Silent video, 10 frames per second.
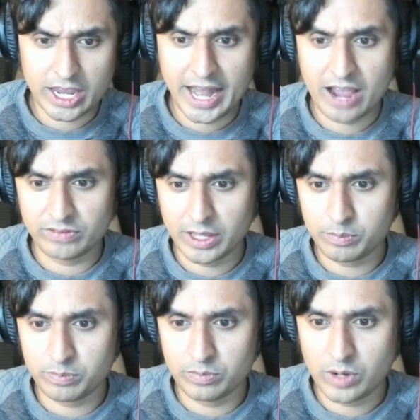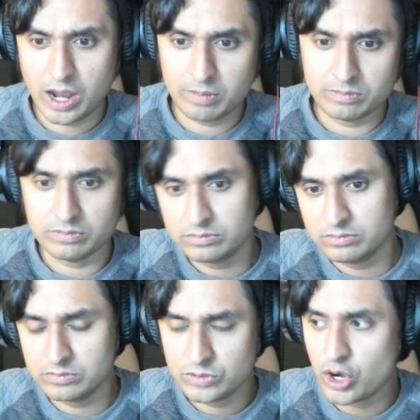can have like um
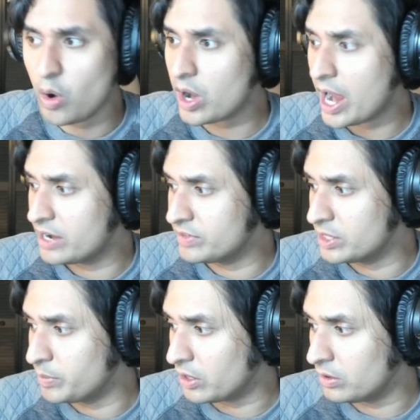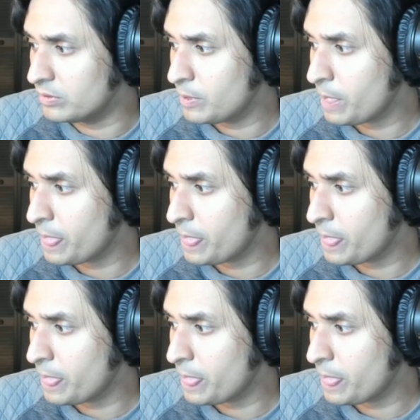you know are kind of in the middle.